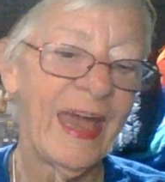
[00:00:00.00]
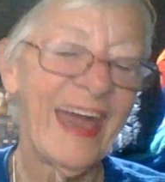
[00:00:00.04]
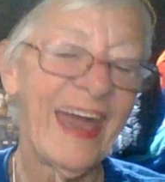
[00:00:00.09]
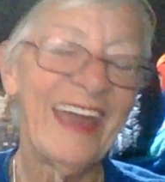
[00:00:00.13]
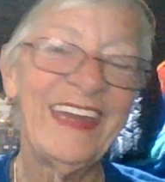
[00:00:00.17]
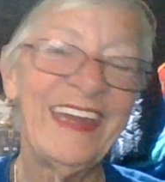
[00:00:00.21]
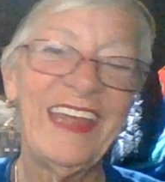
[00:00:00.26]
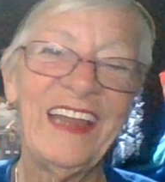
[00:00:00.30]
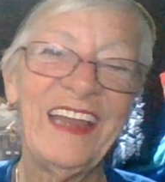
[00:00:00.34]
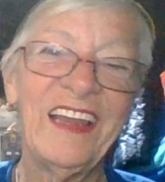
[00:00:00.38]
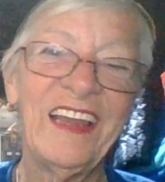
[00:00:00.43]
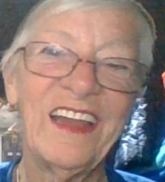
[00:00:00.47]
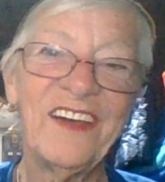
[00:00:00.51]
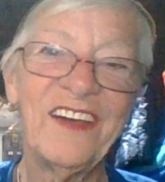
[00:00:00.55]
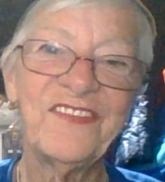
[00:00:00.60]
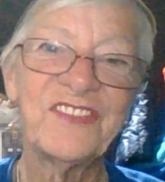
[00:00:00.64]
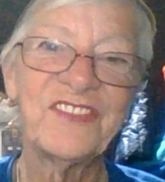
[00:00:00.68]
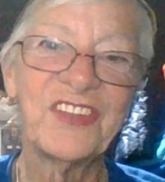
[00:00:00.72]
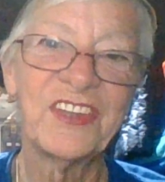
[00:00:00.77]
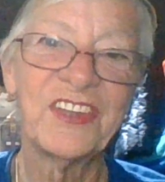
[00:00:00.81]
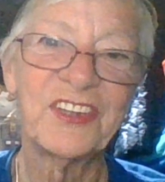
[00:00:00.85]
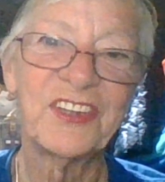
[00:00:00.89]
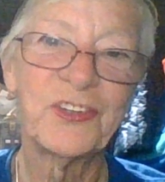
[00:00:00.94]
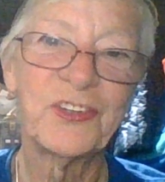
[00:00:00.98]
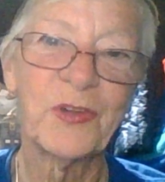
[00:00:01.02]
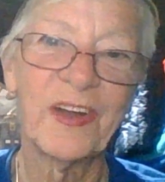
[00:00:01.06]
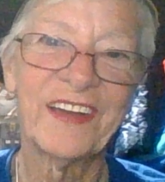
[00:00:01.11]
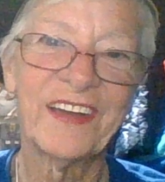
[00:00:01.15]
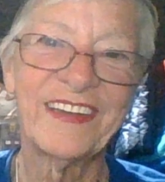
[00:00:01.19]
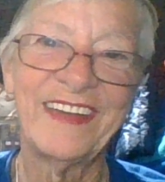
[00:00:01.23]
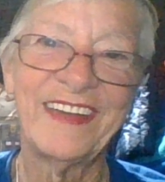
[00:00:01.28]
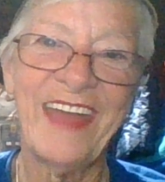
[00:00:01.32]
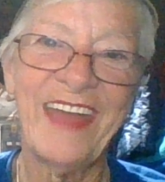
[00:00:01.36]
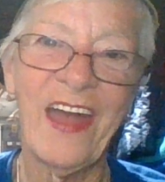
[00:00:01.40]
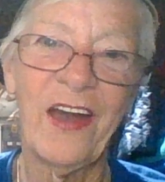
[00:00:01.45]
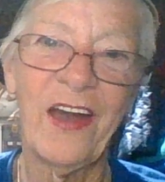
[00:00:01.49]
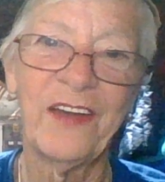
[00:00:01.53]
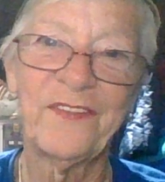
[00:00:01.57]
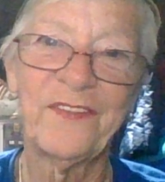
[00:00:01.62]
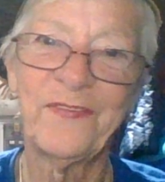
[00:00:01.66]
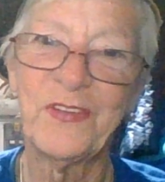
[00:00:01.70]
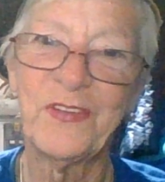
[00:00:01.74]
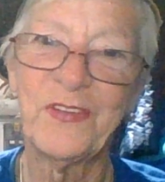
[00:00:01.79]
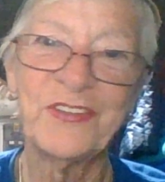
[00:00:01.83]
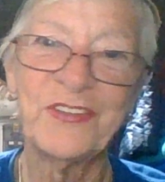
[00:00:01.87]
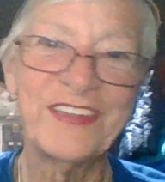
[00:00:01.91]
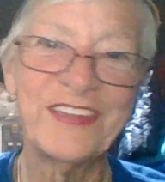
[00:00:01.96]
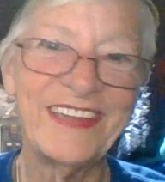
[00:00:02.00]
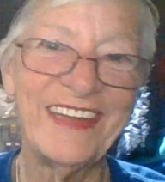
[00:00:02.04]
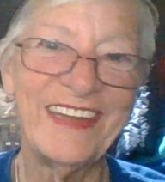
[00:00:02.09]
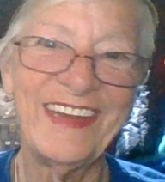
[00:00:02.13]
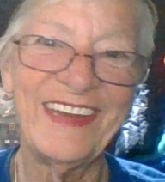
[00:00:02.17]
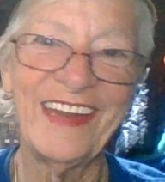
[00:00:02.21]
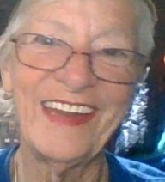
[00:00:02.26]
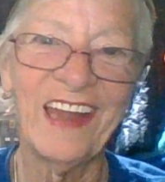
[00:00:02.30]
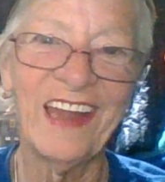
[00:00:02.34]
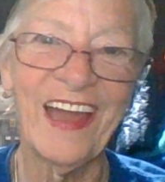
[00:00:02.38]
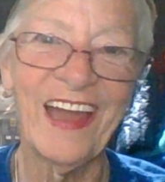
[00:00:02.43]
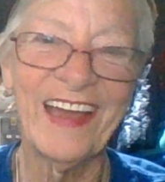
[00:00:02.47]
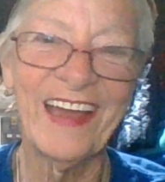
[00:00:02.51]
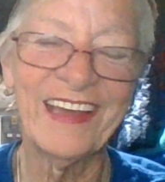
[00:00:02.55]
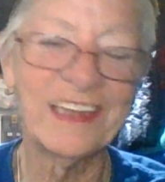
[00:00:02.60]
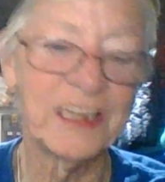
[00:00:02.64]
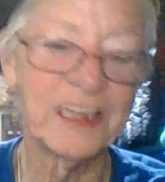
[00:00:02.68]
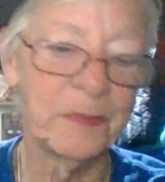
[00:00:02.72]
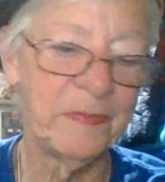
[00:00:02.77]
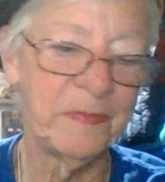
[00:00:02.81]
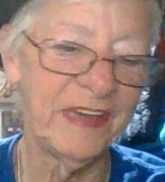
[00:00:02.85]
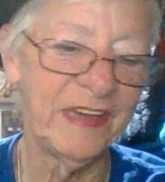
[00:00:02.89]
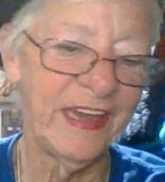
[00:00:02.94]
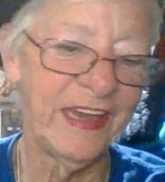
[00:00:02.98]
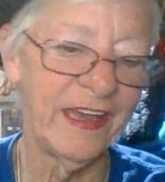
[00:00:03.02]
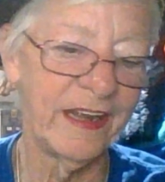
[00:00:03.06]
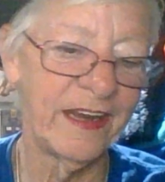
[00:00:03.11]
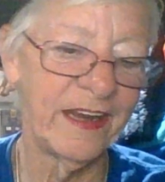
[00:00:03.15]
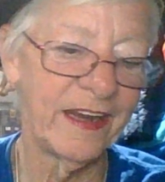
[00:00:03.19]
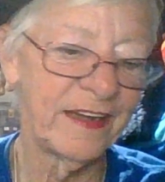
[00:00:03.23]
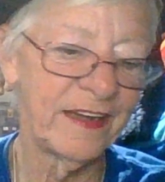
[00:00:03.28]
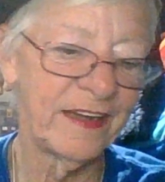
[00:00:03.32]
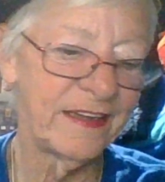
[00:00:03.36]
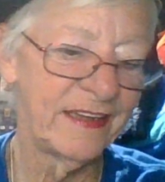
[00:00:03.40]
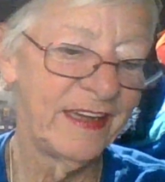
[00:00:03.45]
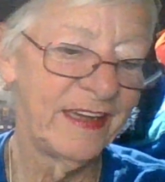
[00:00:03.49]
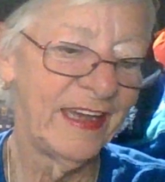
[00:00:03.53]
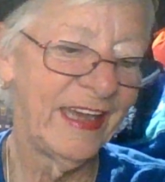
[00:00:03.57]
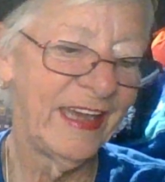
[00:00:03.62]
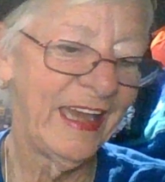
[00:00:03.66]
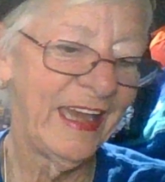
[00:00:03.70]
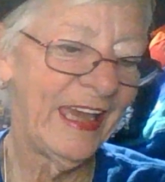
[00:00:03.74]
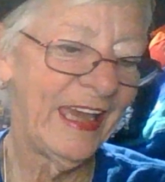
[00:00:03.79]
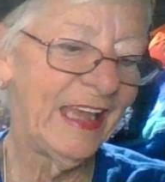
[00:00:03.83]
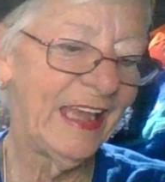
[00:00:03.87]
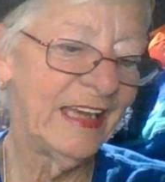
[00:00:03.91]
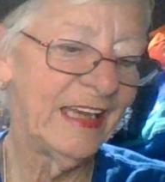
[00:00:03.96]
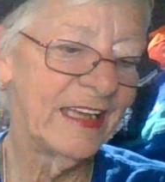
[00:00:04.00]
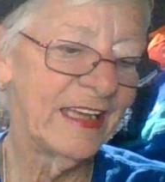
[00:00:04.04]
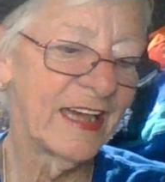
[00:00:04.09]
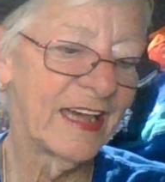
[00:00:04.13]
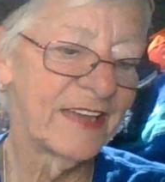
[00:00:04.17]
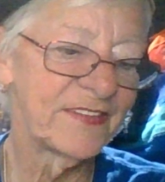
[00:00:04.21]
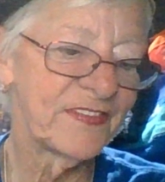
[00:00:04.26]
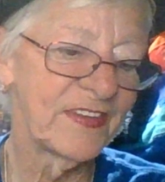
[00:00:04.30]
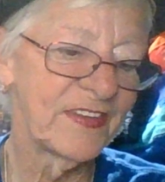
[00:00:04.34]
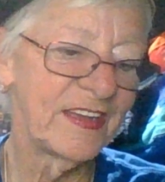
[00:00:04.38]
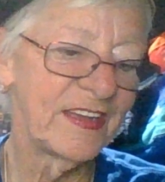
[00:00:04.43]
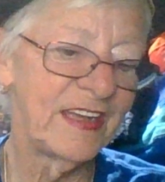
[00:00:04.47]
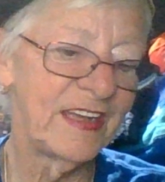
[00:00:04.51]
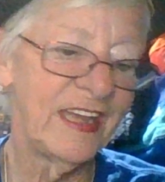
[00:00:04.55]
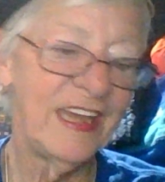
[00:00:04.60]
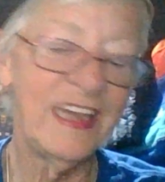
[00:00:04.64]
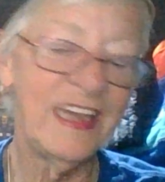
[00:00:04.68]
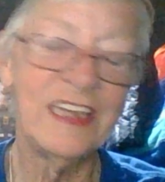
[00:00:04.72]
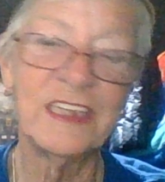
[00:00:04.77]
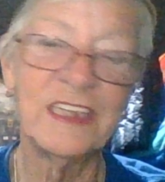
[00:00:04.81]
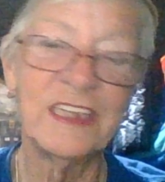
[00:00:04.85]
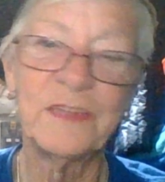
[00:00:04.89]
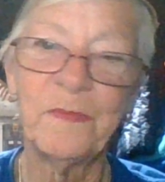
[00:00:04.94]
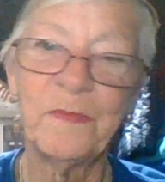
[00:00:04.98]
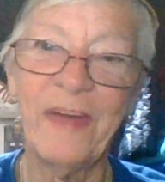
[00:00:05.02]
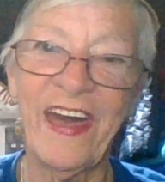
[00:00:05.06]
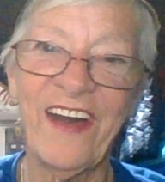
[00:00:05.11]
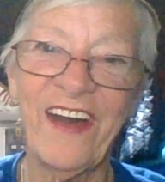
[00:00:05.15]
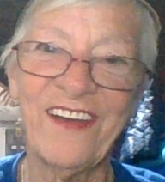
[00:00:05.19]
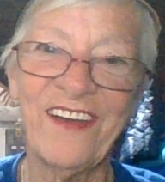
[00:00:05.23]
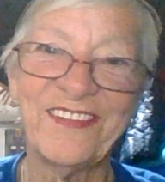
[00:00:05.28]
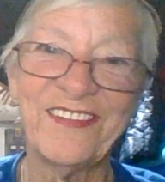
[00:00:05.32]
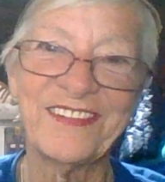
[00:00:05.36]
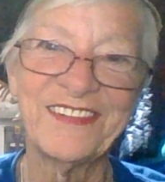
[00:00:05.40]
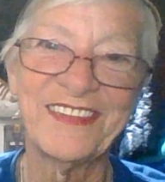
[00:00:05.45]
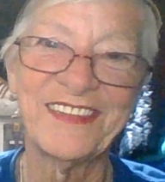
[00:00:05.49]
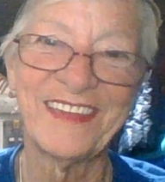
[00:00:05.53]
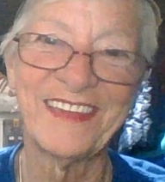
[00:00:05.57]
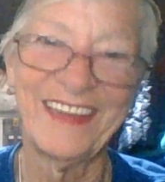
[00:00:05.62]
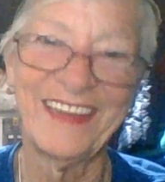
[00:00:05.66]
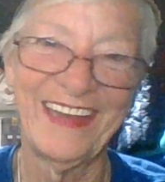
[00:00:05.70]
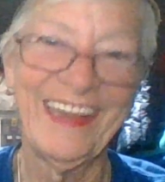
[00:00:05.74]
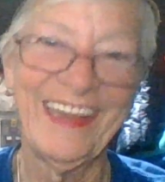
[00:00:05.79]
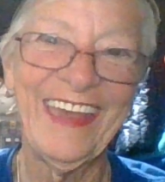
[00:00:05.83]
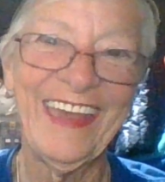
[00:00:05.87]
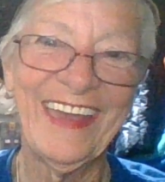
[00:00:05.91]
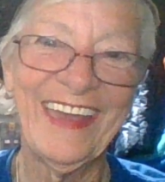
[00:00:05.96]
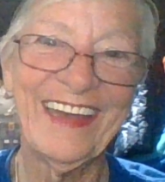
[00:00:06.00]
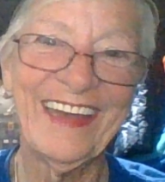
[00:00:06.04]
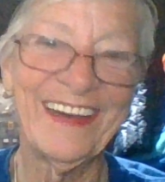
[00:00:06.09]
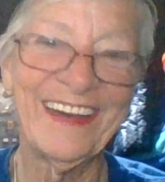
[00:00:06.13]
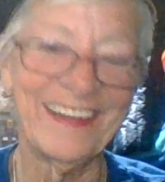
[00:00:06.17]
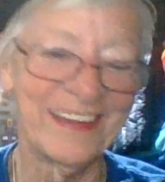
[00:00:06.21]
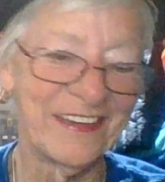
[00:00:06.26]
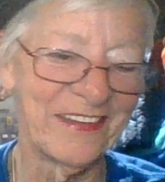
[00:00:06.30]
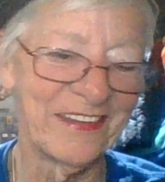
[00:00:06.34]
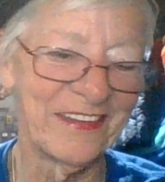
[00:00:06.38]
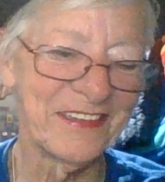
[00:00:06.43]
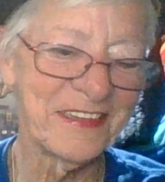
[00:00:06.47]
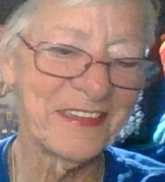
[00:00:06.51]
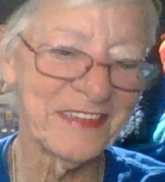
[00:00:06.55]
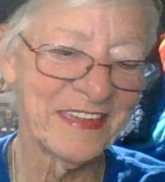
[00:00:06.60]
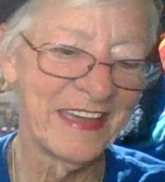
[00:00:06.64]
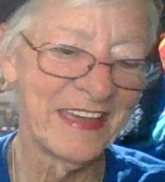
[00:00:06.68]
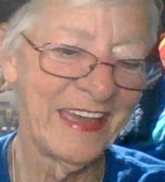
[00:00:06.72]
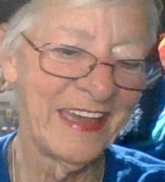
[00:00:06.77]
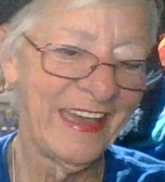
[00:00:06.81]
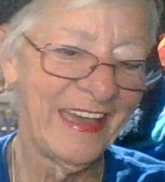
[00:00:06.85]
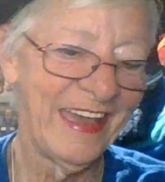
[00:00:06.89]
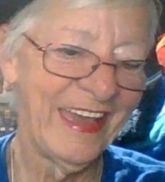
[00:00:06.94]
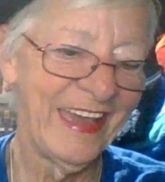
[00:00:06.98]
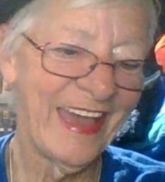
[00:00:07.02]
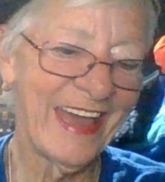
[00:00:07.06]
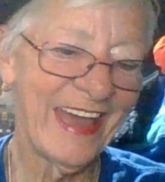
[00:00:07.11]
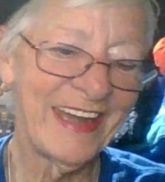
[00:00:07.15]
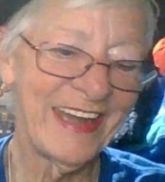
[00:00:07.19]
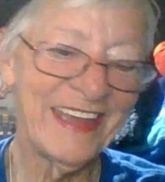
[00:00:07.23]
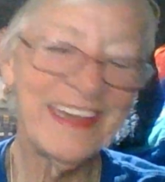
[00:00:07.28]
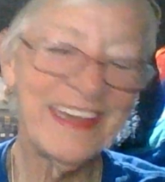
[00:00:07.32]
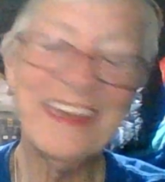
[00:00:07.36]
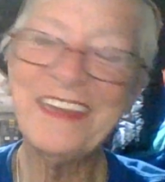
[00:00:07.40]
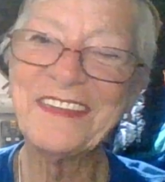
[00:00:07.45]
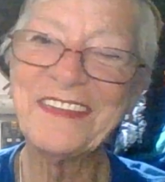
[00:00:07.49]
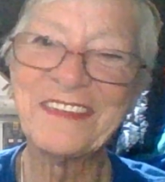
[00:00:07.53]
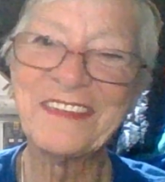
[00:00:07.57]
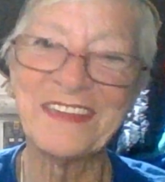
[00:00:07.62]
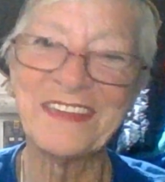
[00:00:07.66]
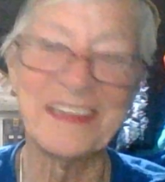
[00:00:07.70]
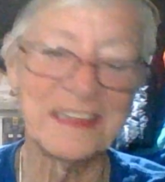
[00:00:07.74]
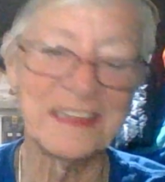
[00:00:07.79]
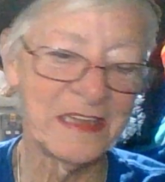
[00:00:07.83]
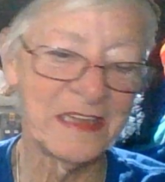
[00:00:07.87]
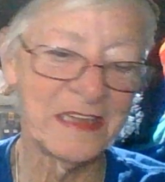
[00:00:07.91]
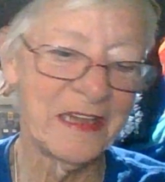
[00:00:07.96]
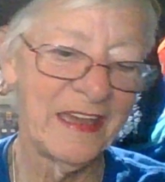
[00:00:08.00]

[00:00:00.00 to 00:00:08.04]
And he loves the truck now. At first, he didn't like to be in it. He loves it. He smiles, he cuddles, and he kisses.